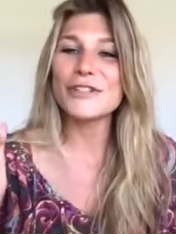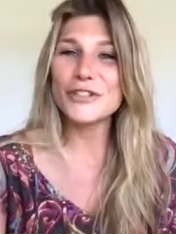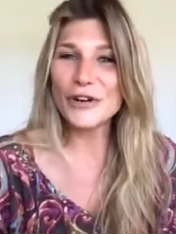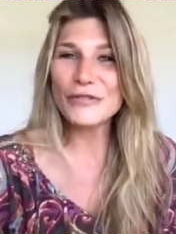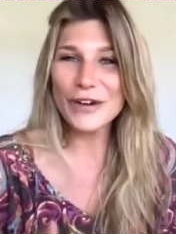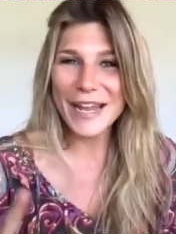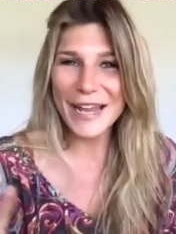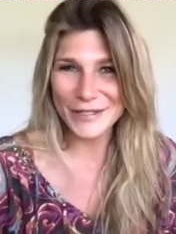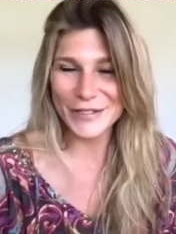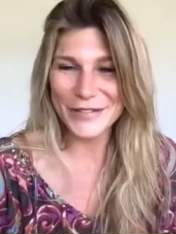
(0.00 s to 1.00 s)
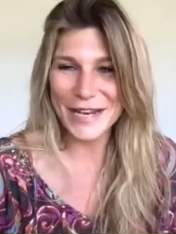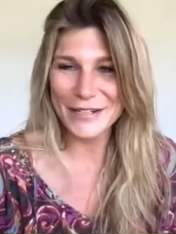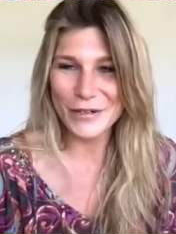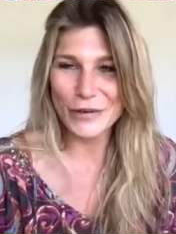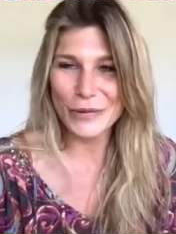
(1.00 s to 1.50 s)
Don't forget to
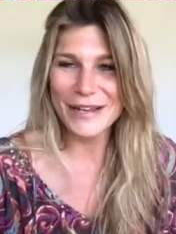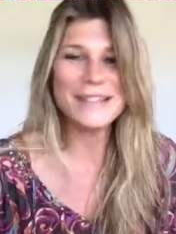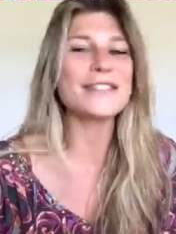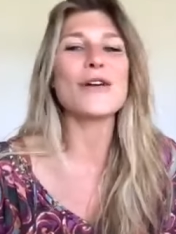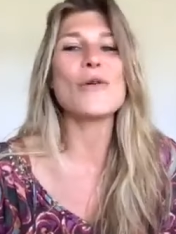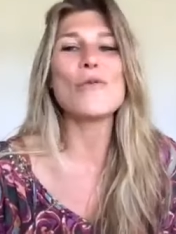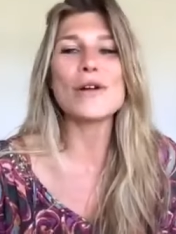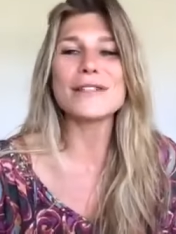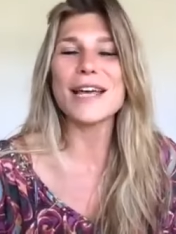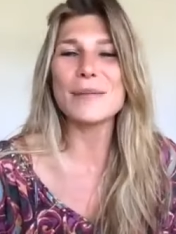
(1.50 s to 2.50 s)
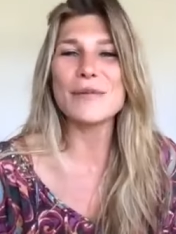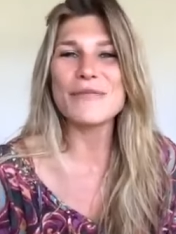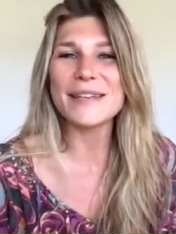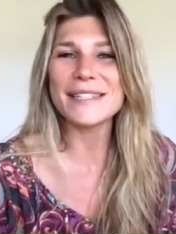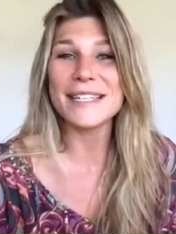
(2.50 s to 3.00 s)
take the quiz, what type
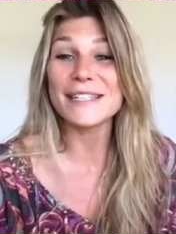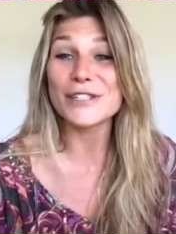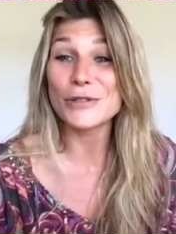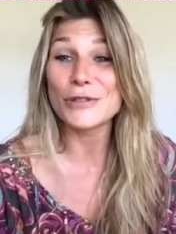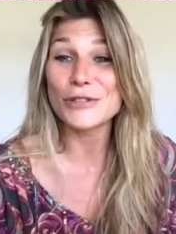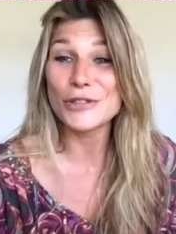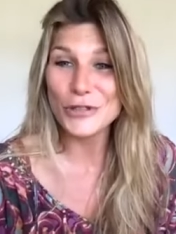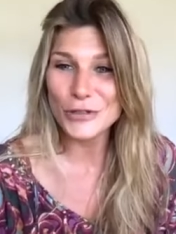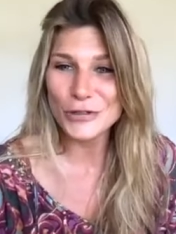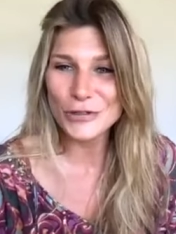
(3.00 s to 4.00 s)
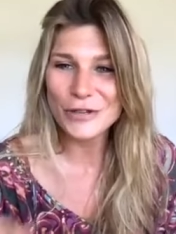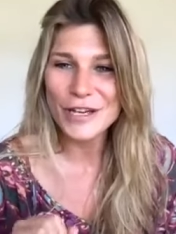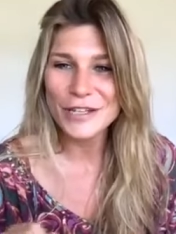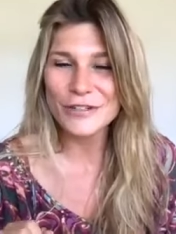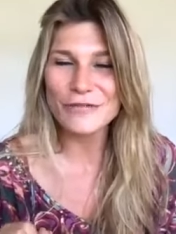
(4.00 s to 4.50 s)
of business suits you,
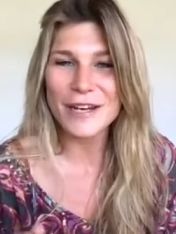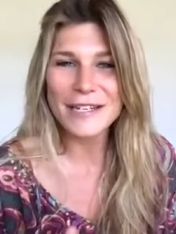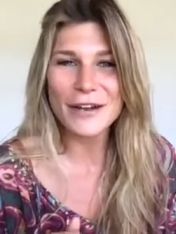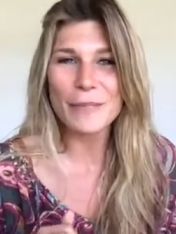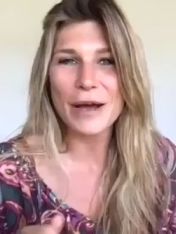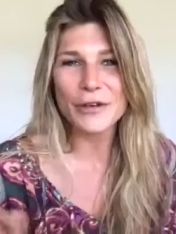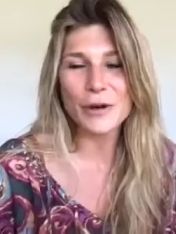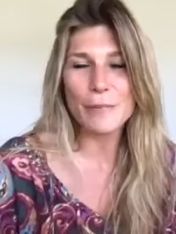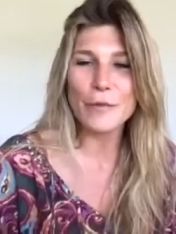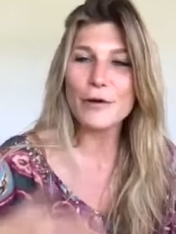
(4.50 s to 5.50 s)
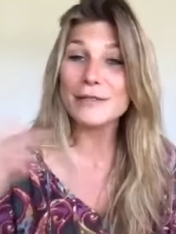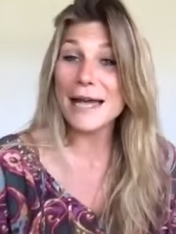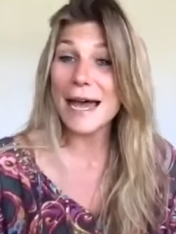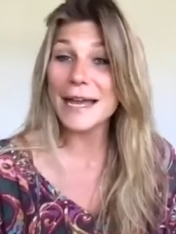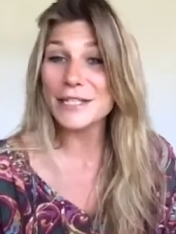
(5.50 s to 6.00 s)
to find out about your most
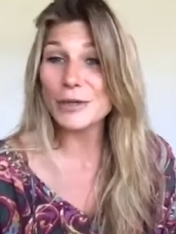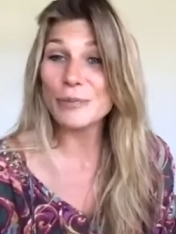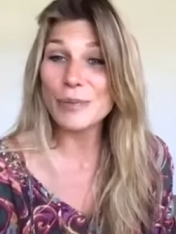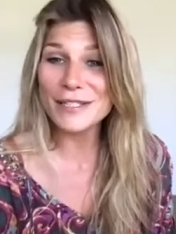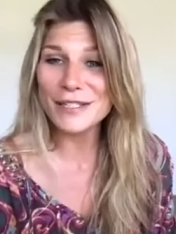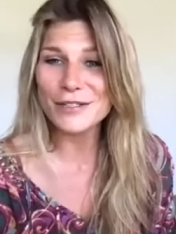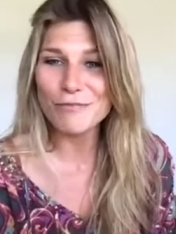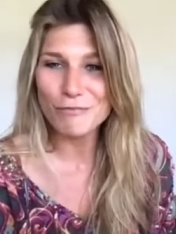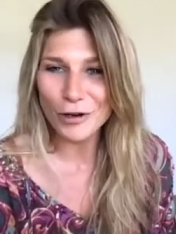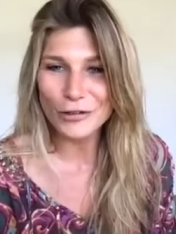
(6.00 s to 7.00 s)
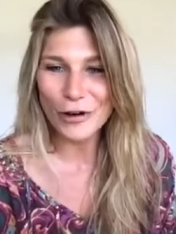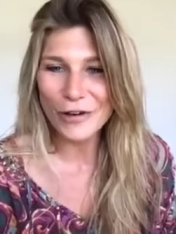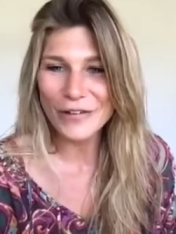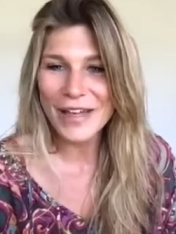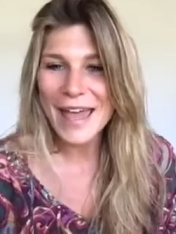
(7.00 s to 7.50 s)
ideal business
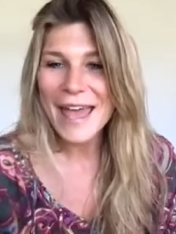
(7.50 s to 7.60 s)
model.